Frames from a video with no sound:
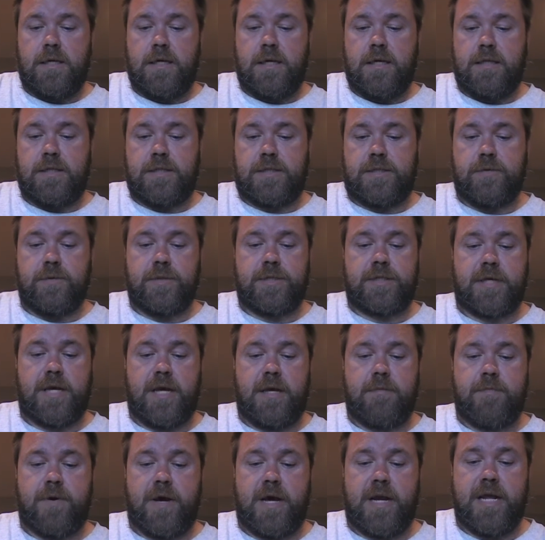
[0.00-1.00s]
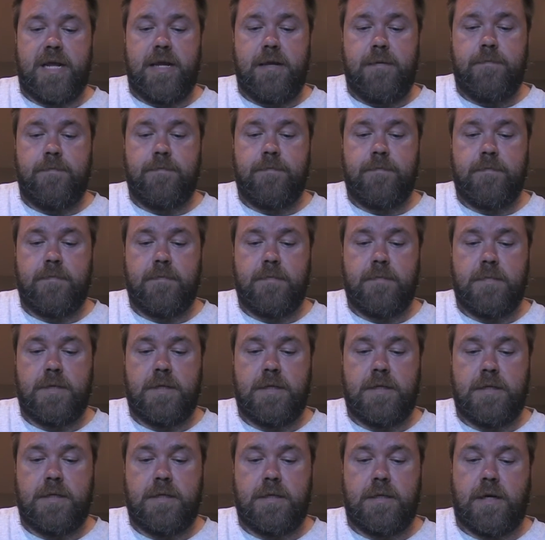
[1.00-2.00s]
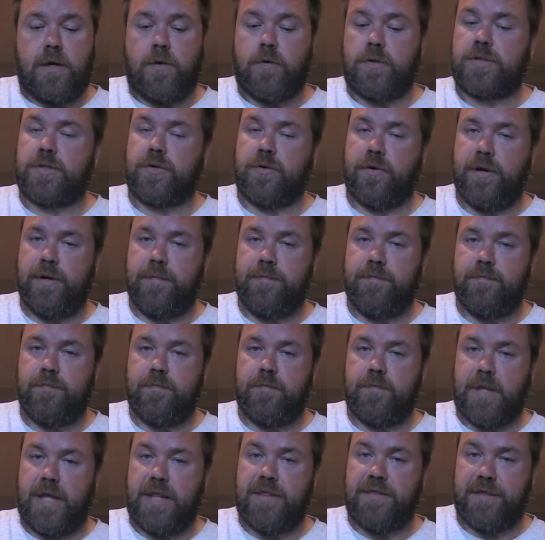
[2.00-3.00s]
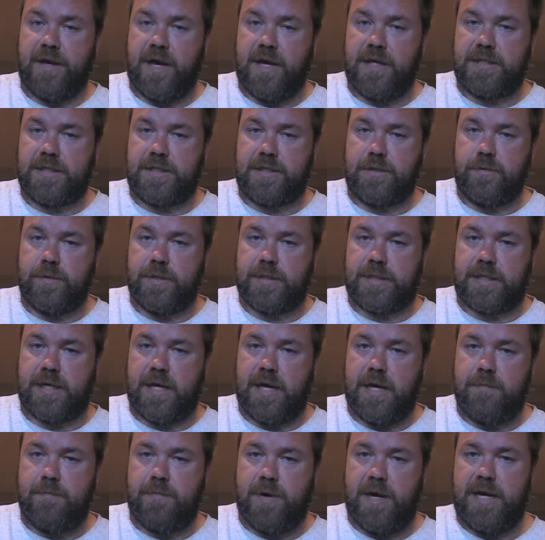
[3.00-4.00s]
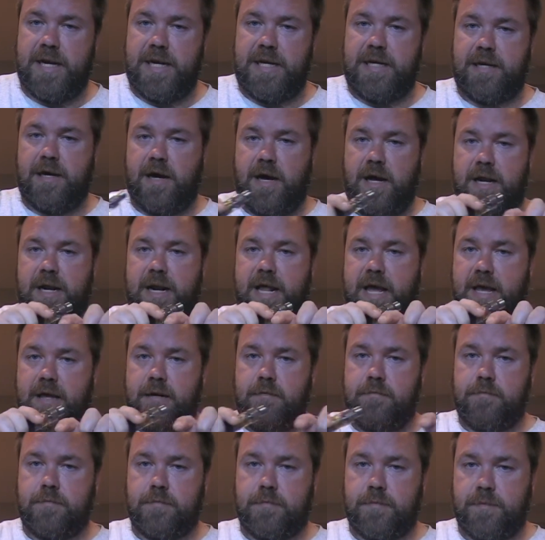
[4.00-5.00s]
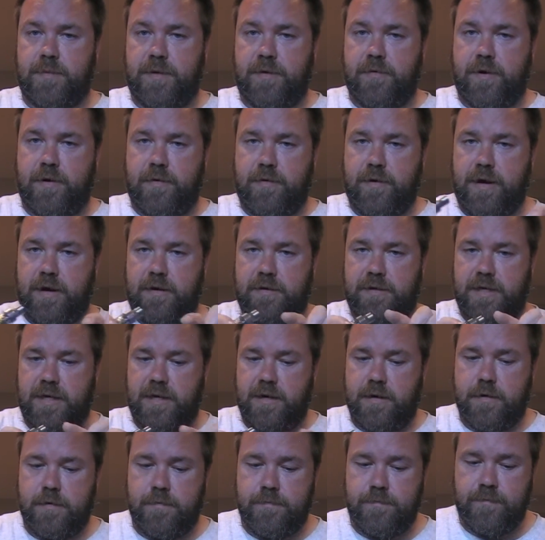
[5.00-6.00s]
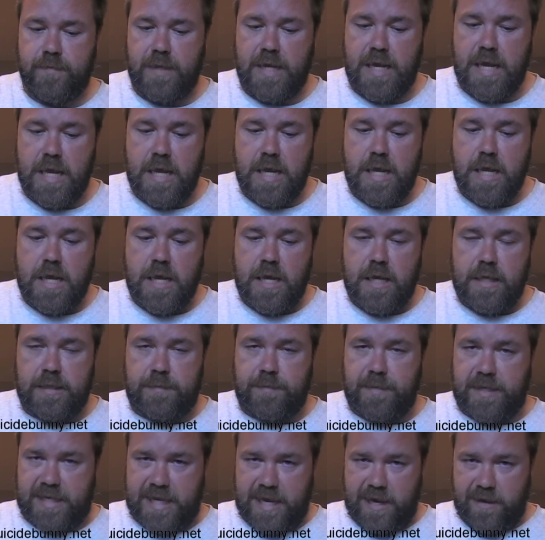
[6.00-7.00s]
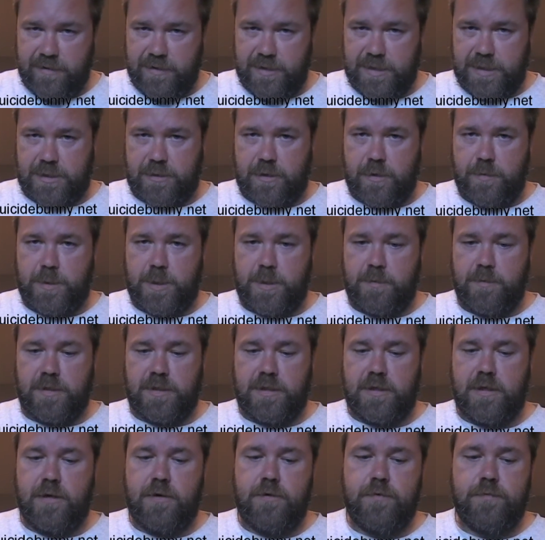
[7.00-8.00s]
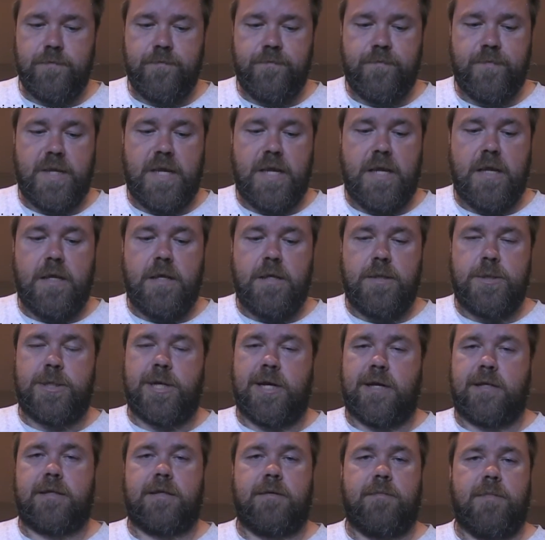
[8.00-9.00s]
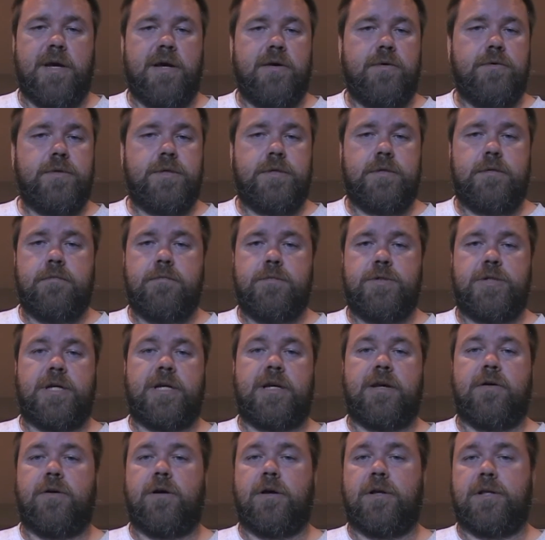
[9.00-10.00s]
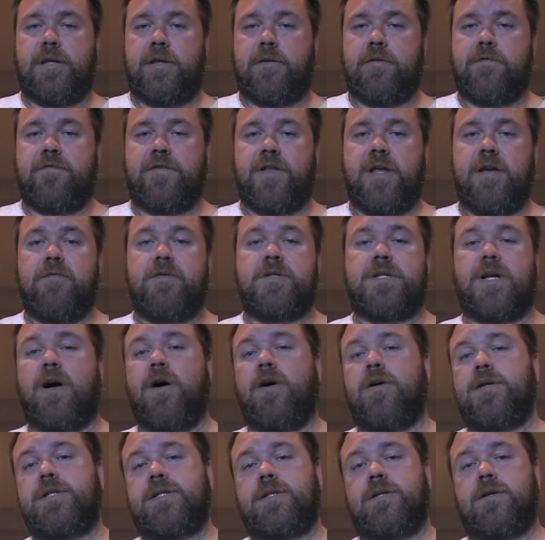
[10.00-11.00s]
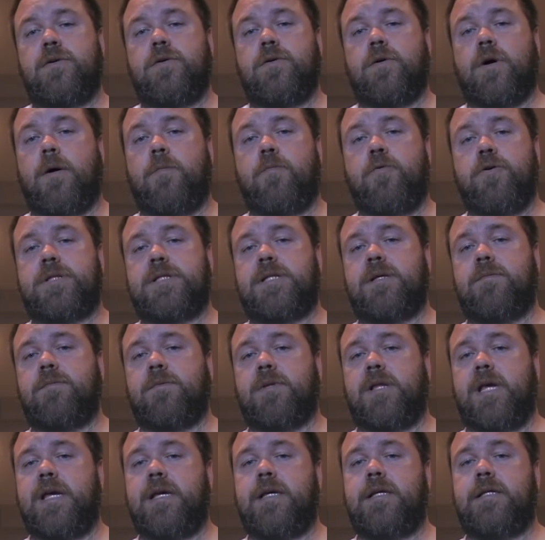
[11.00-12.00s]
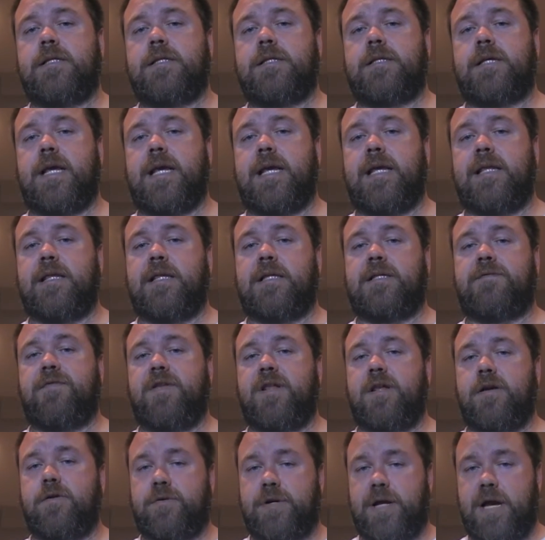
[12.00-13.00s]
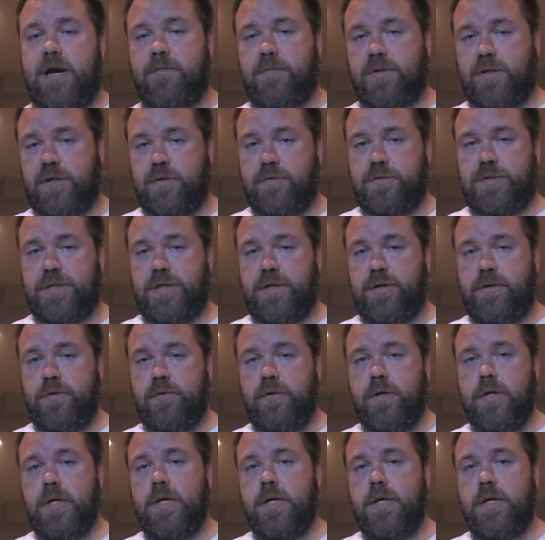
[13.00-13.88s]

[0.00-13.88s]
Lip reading: thesuicidebunny.net. Be right around here. Be down in the description below. Check them out. Check out all the other flavors. Also, I'll put some links in this video down below too